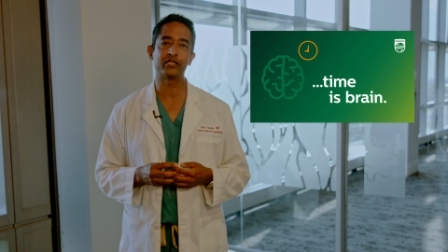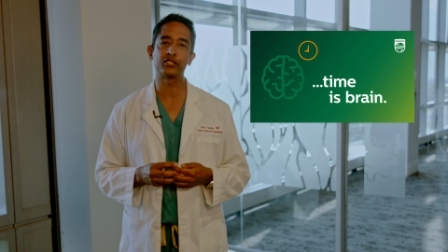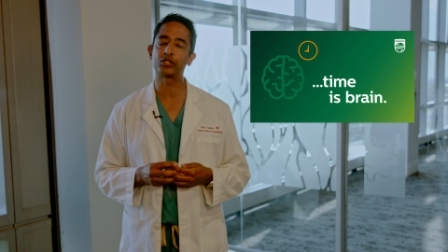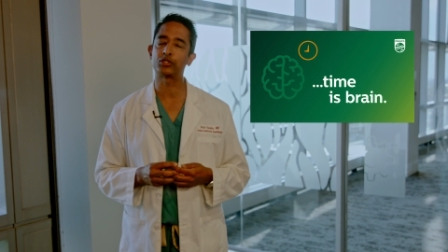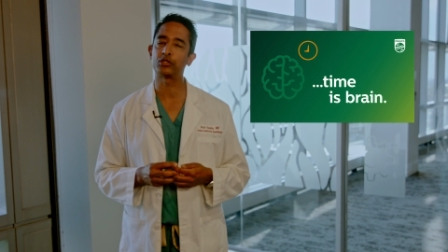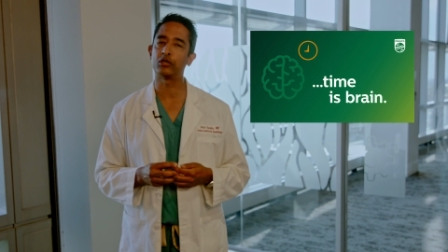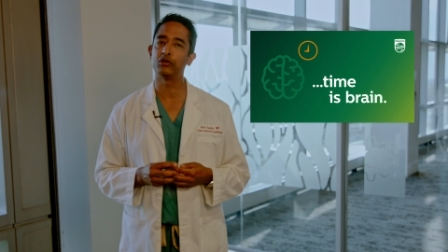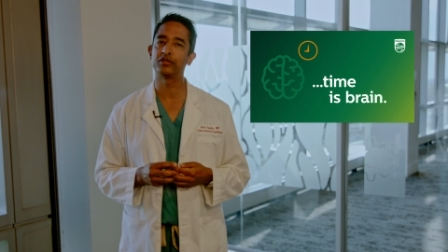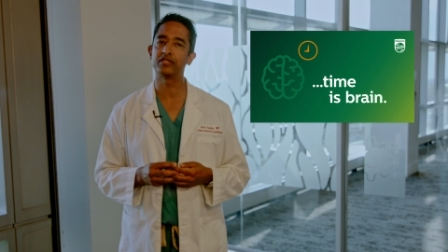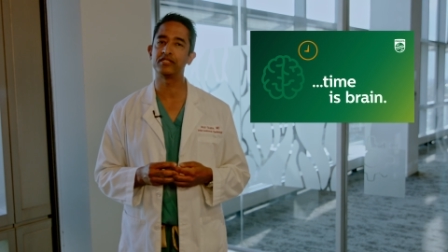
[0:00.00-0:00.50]
a
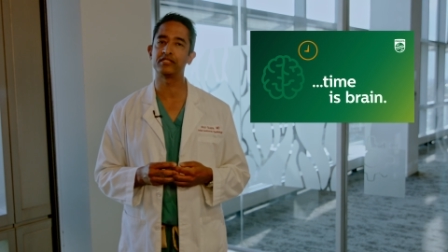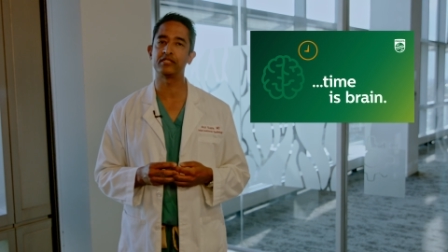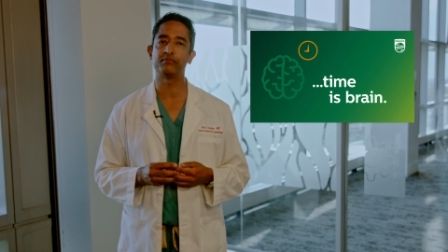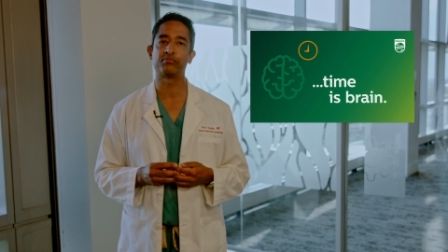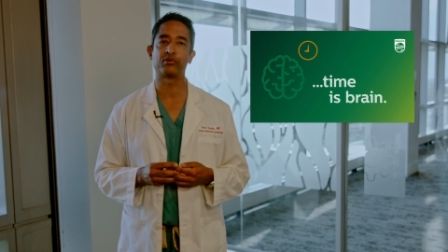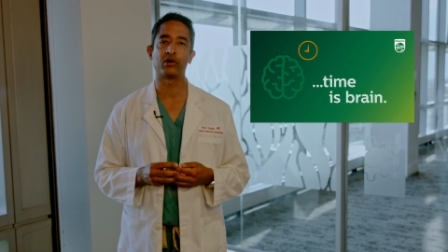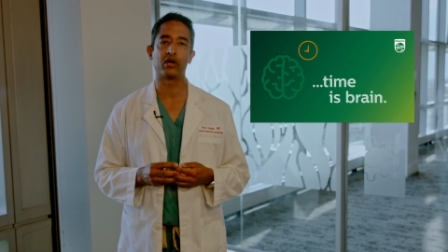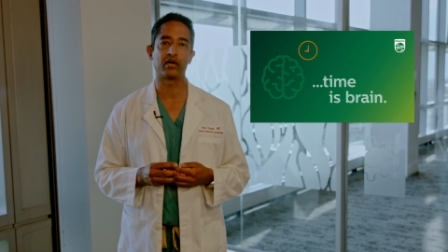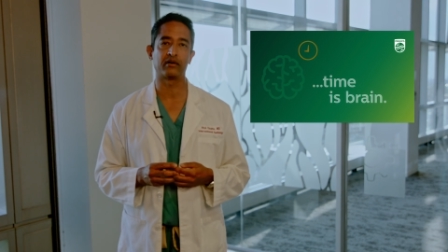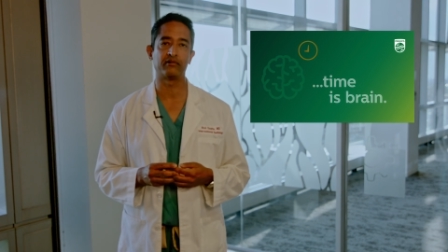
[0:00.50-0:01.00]
stroke is in
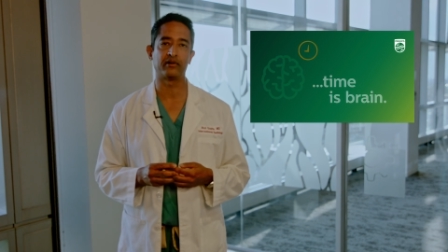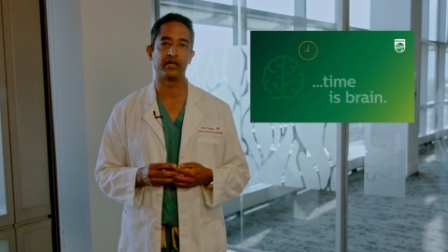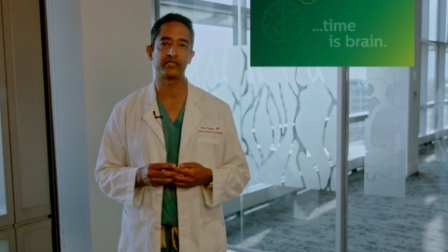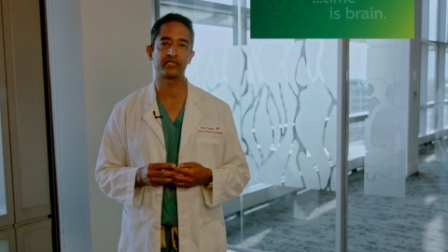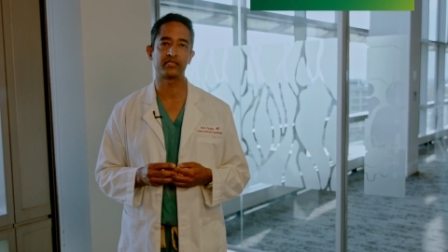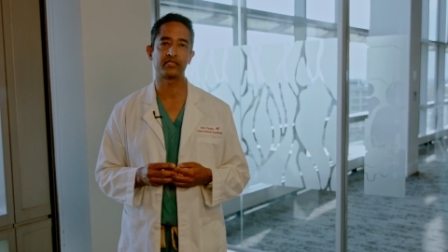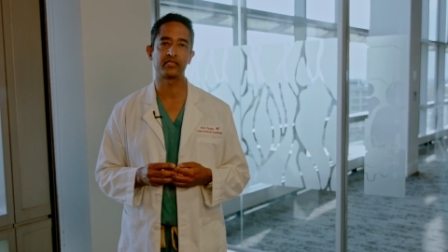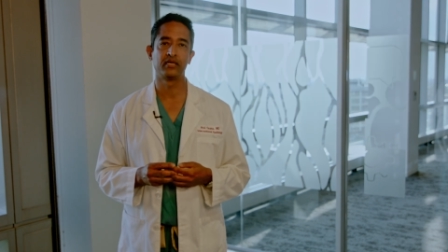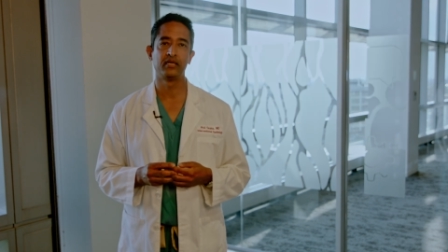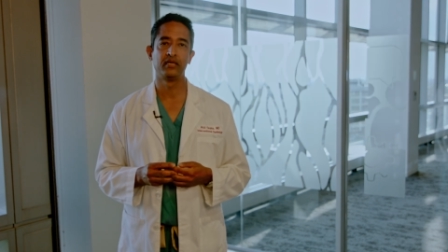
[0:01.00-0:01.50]

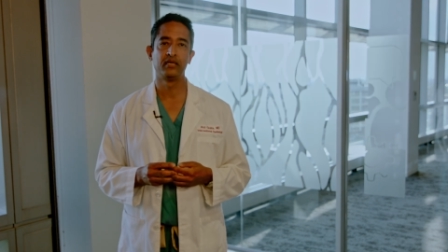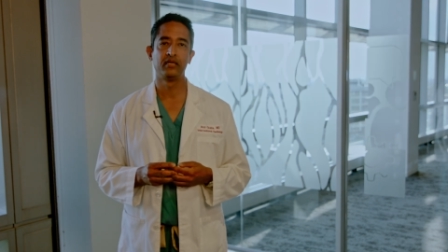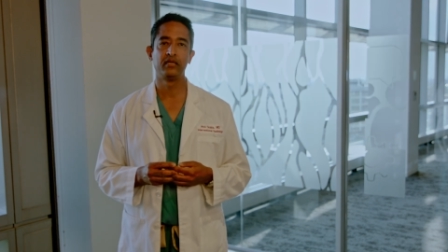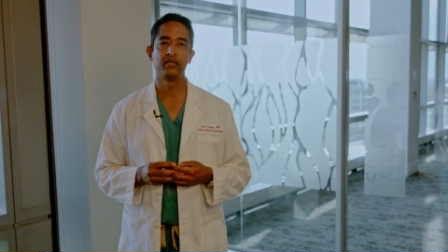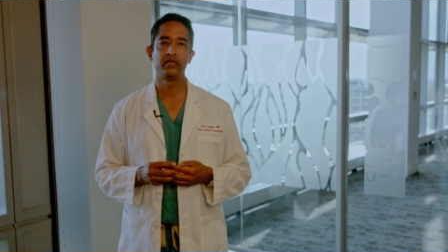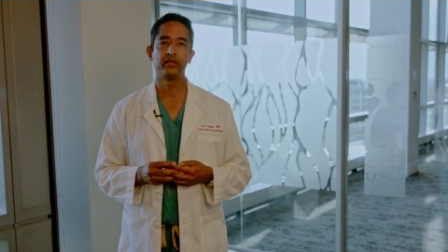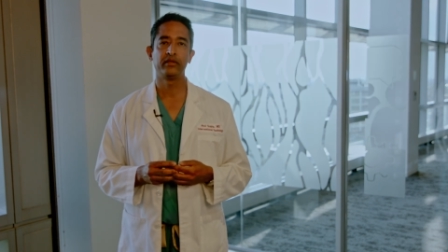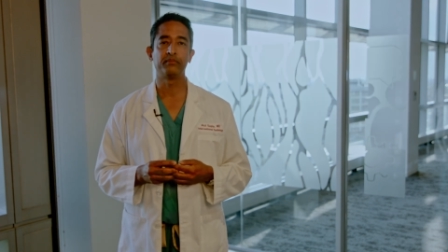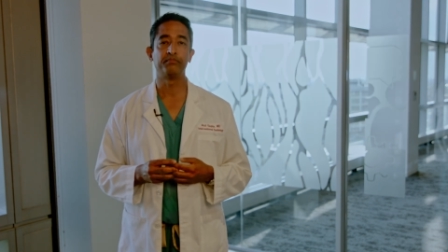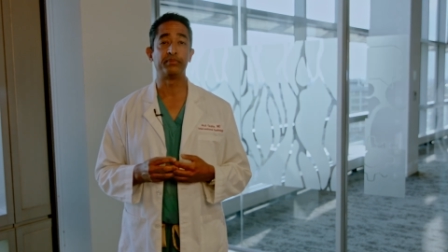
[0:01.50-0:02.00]
progress.
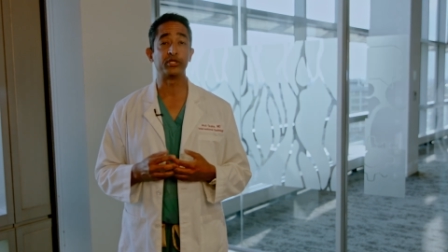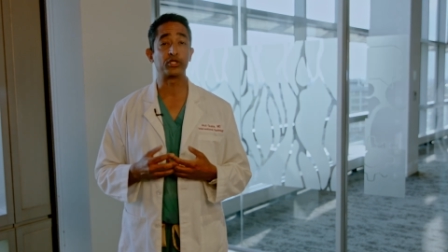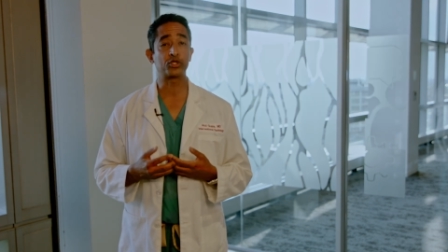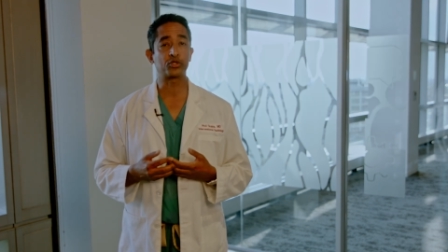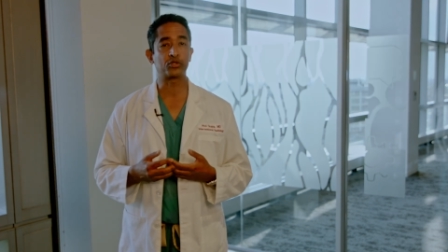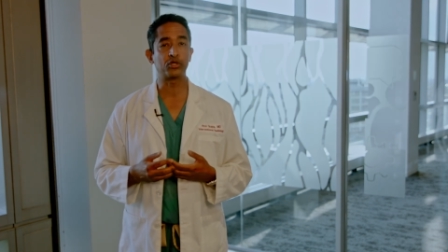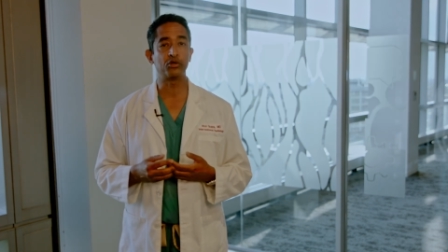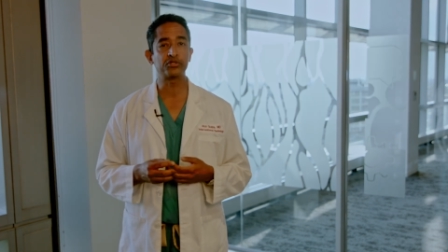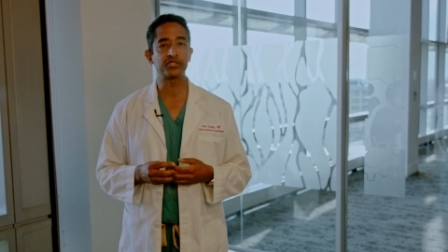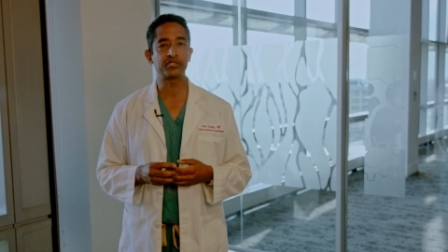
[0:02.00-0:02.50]
But
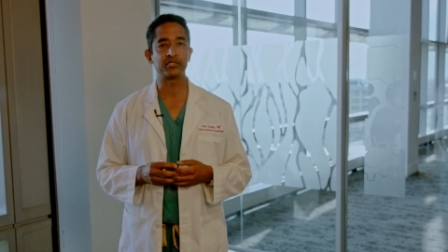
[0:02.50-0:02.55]
stroke